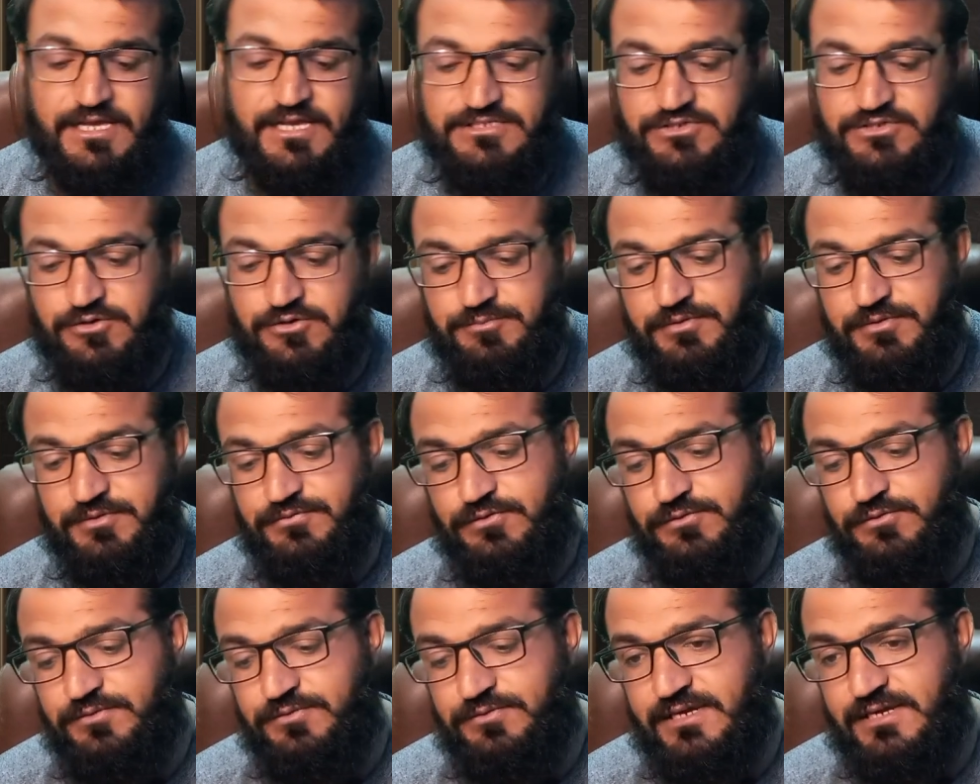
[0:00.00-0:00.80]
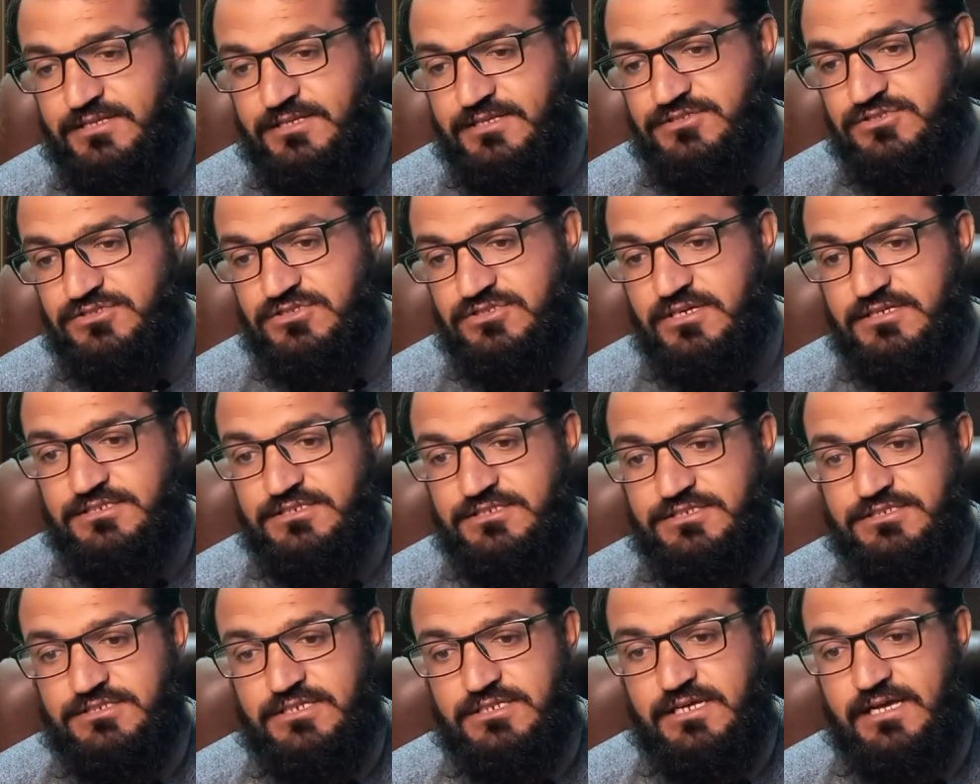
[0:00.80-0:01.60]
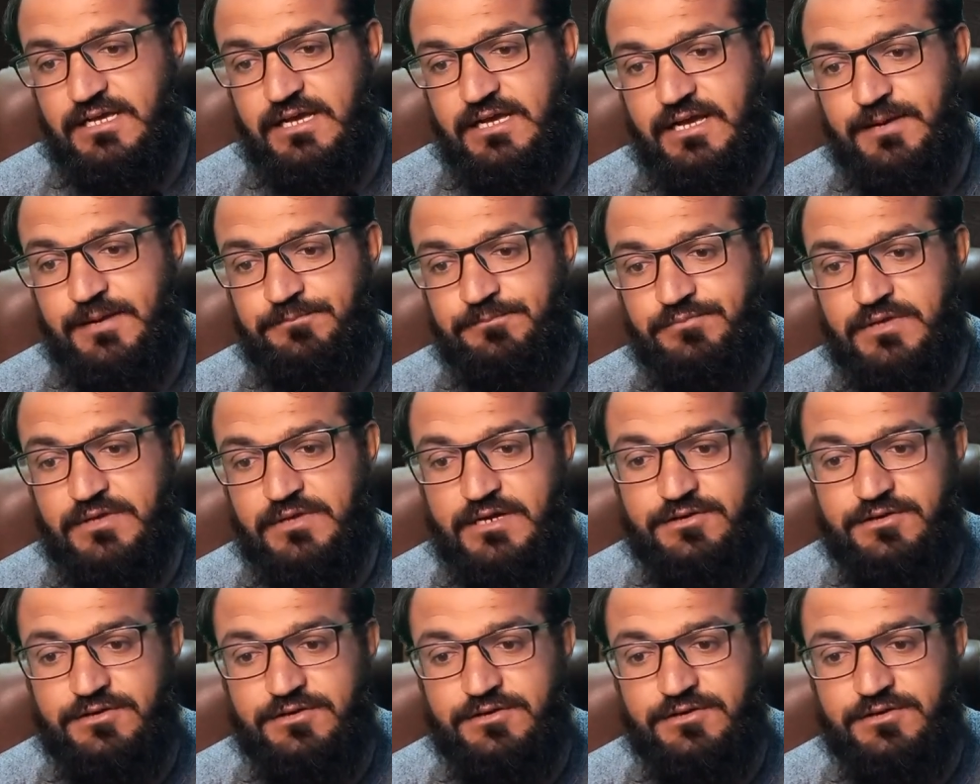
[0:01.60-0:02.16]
So before we get started, um,